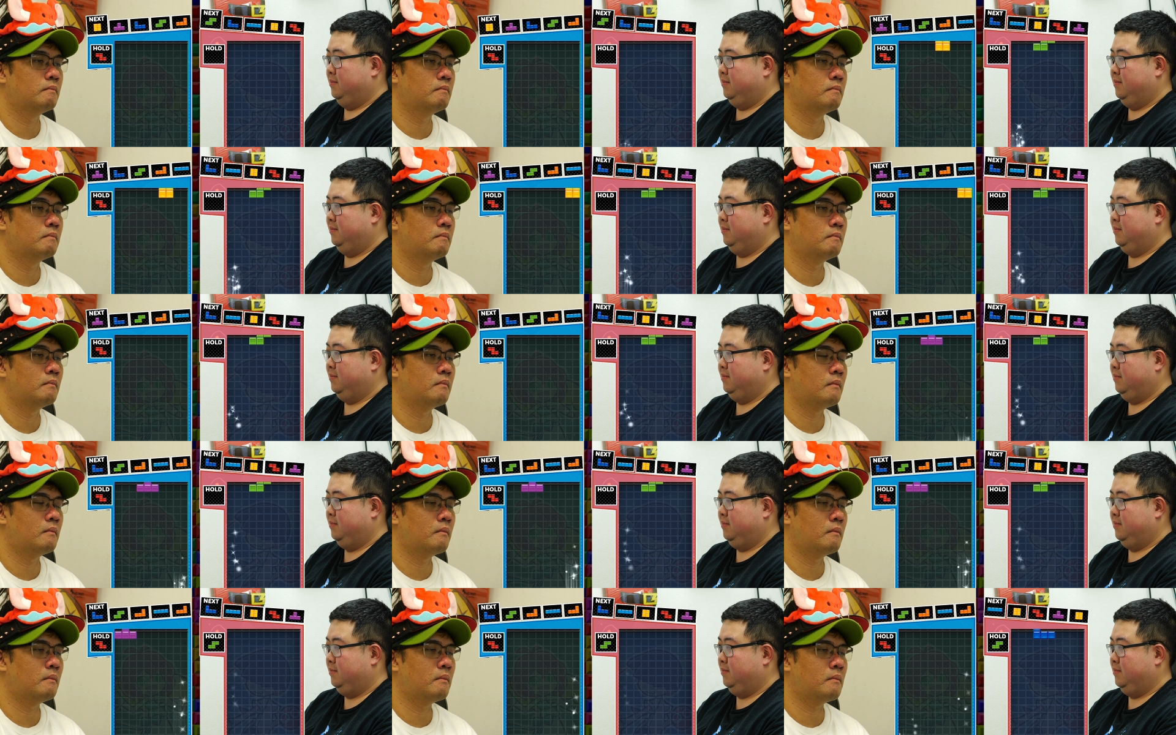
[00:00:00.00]

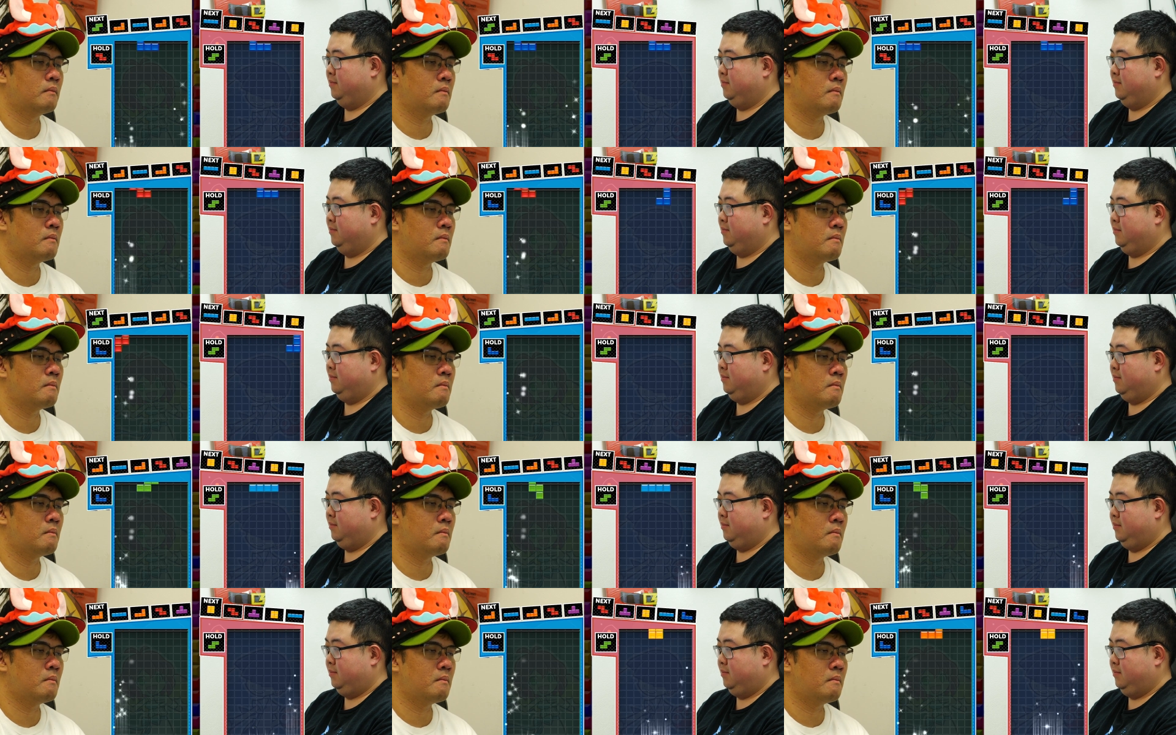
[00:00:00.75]

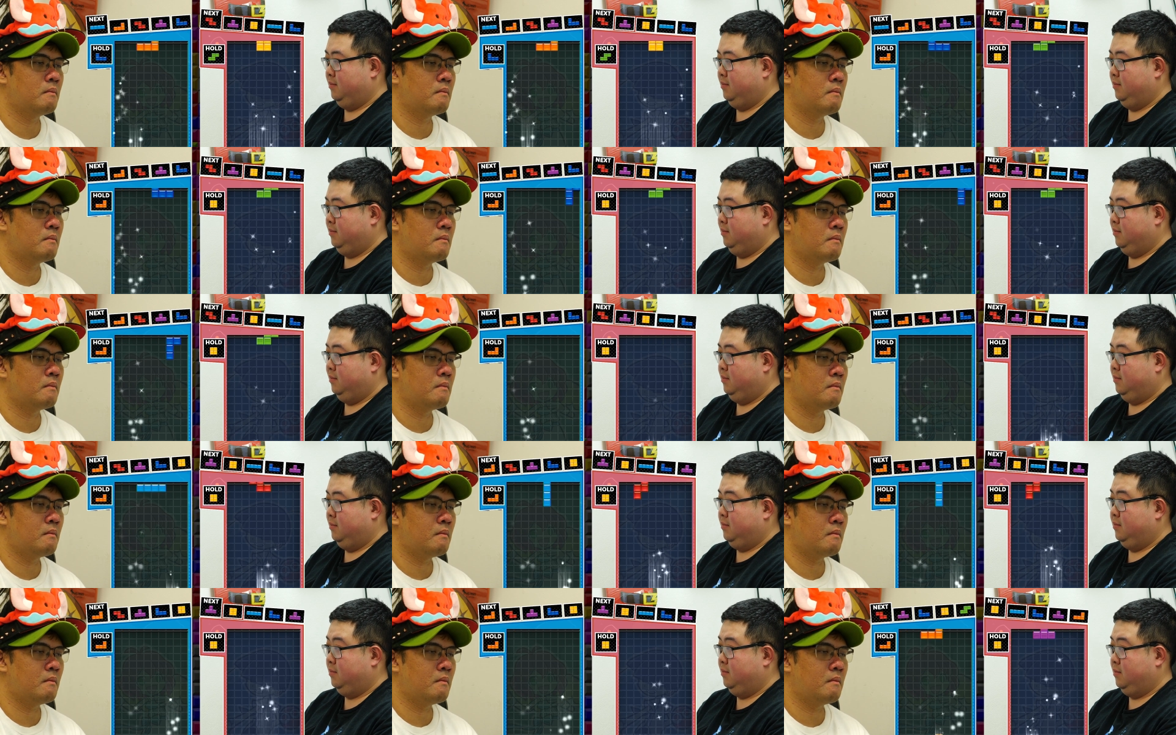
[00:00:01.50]

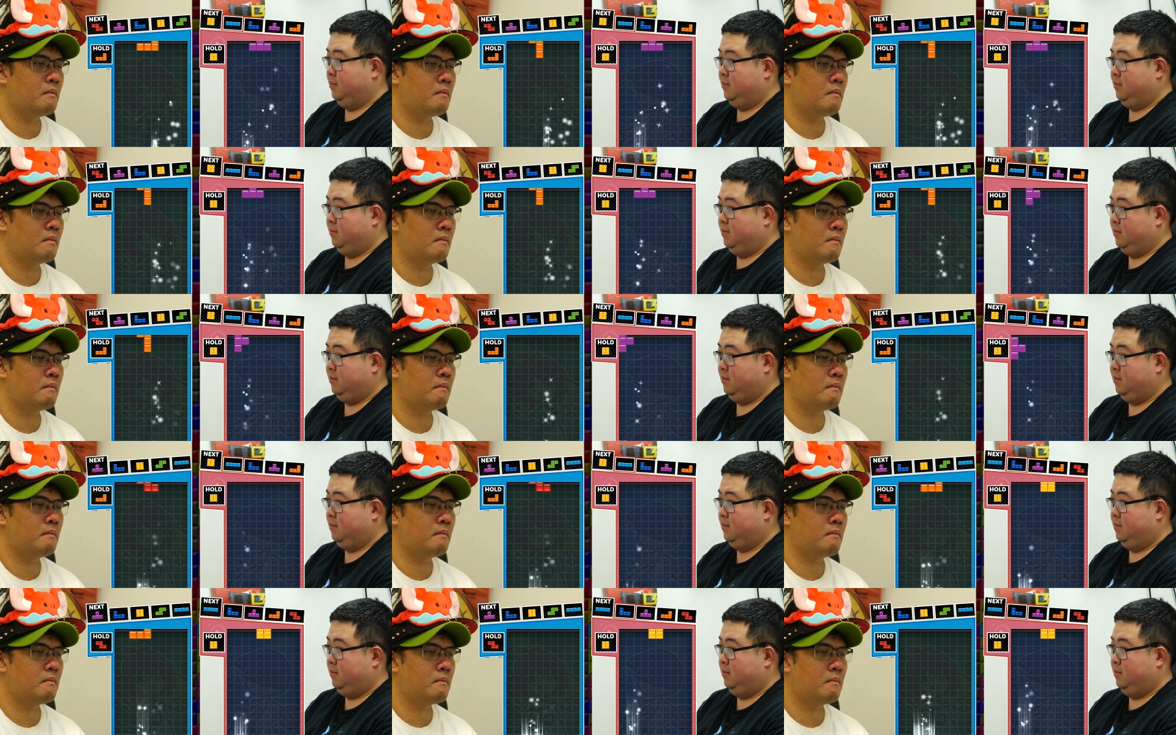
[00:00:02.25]

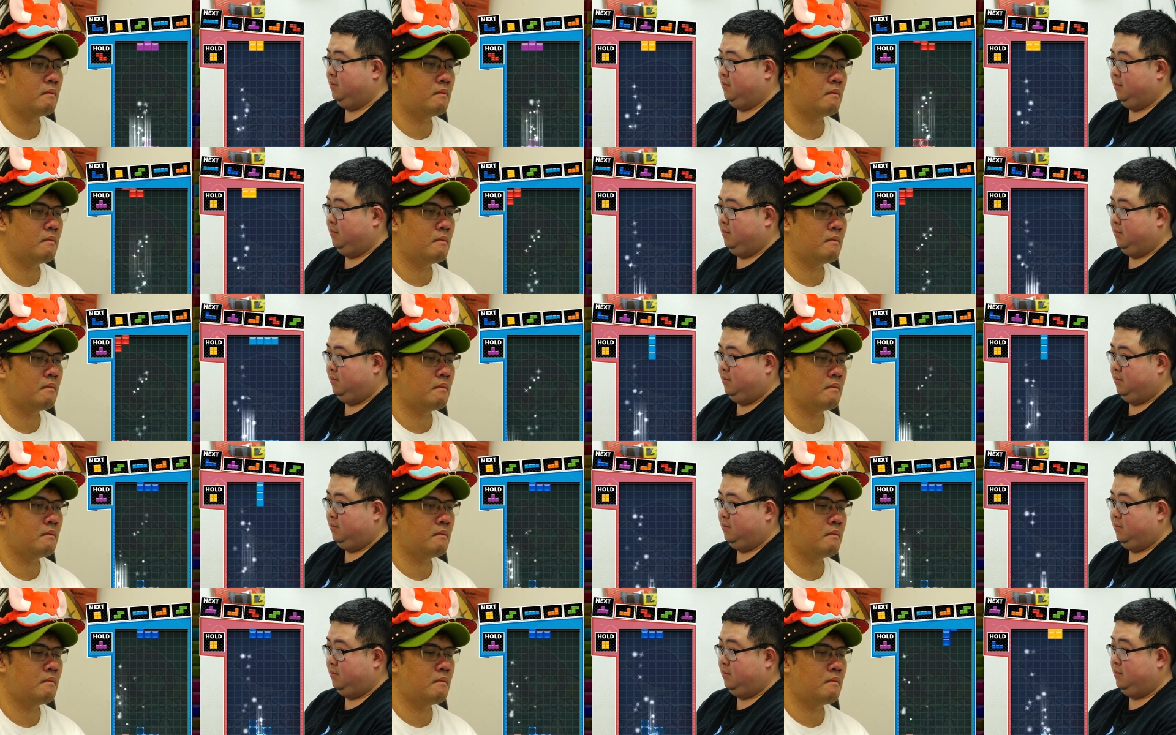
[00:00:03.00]

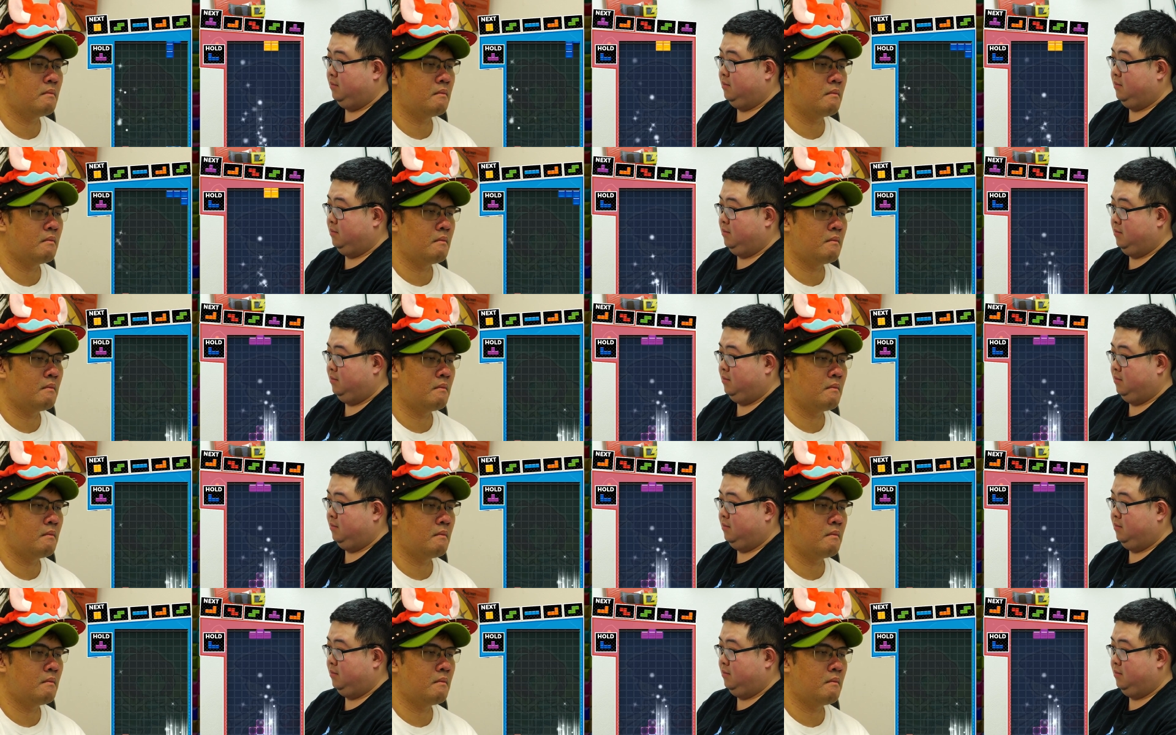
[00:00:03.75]
No one is speaking in this clip.